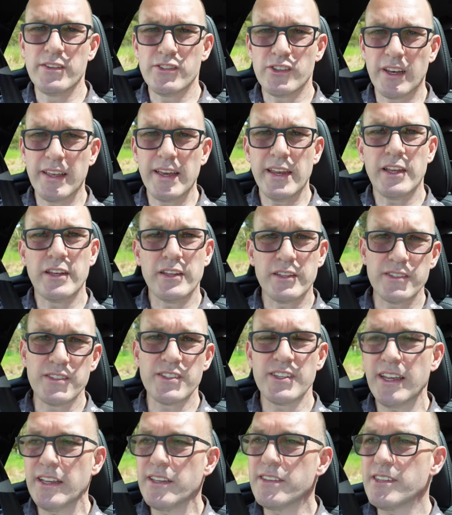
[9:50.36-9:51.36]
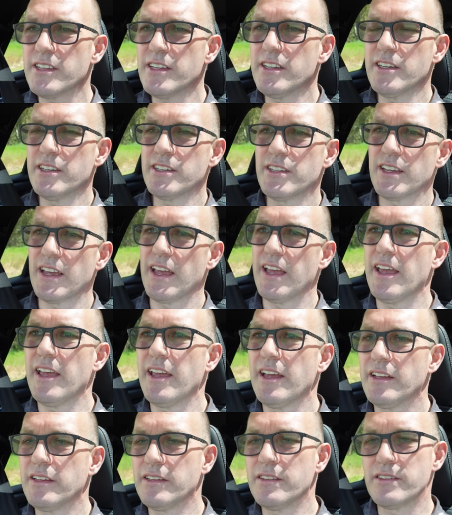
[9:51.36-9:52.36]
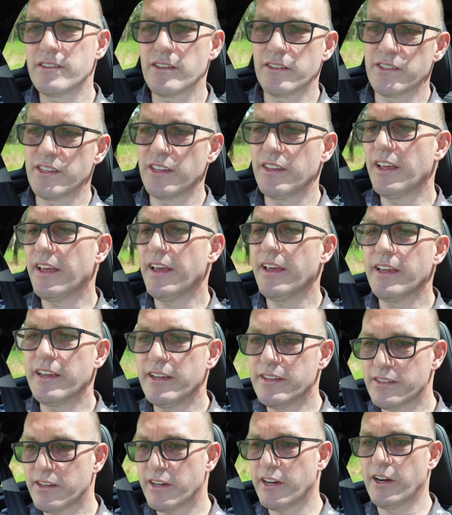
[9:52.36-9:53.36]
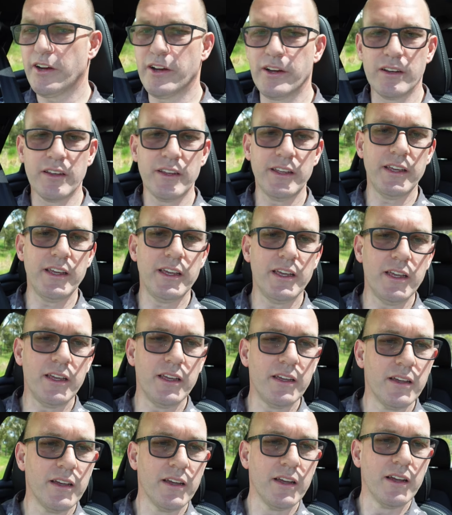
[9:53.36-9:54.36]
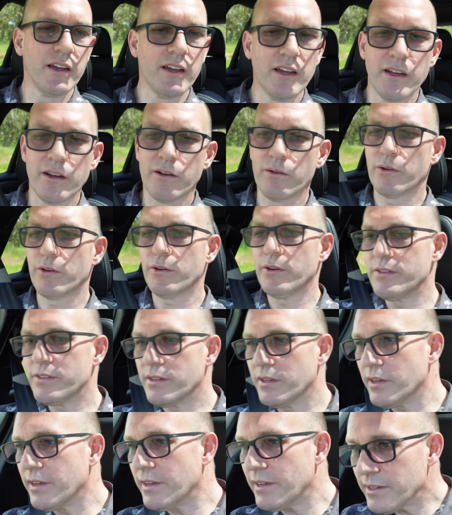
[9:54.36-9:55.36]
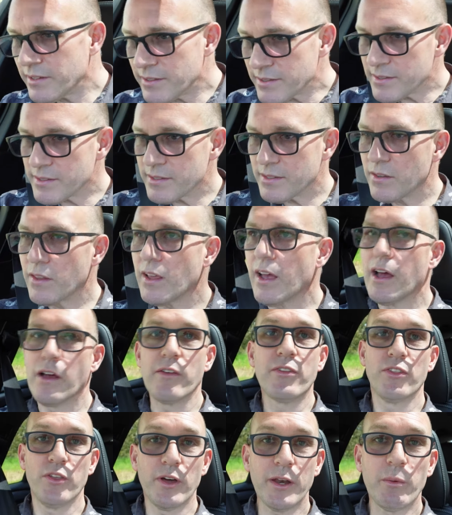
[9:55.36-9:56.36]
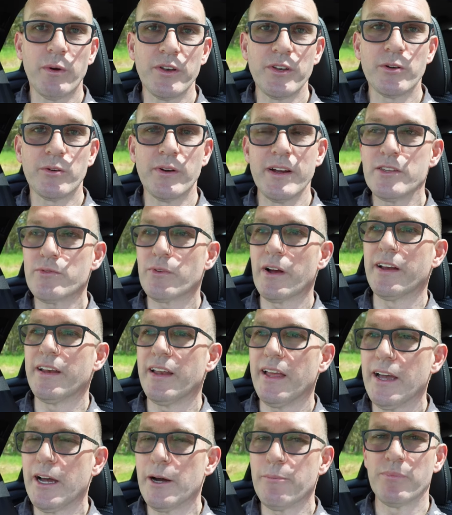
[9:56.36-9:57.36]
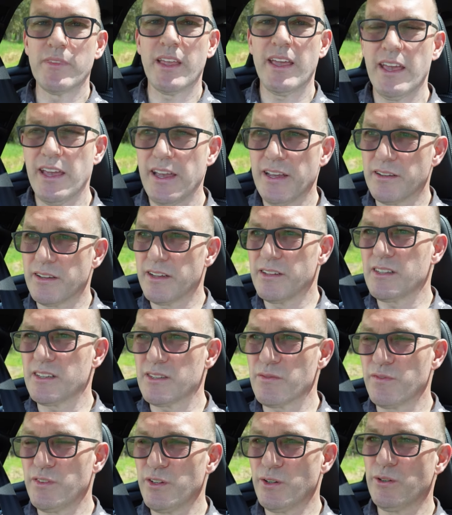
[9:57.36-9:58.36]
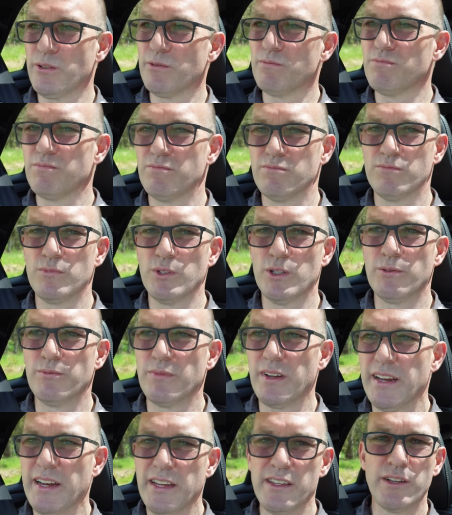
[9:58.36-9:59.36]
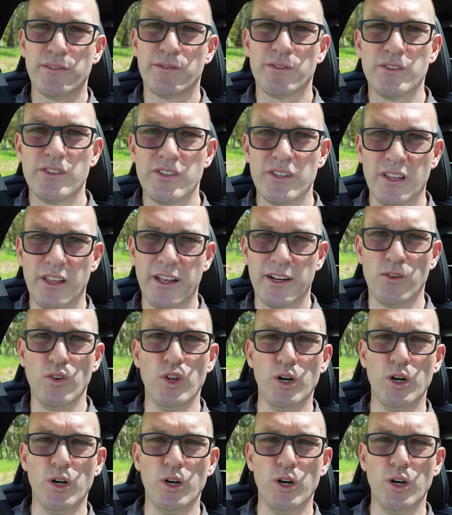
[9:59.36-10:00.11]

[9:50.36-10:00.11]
insulated, it's tinted, and today is currently, where is it? It's 31 degrees right now, and it doesn't feel, well, any different to like a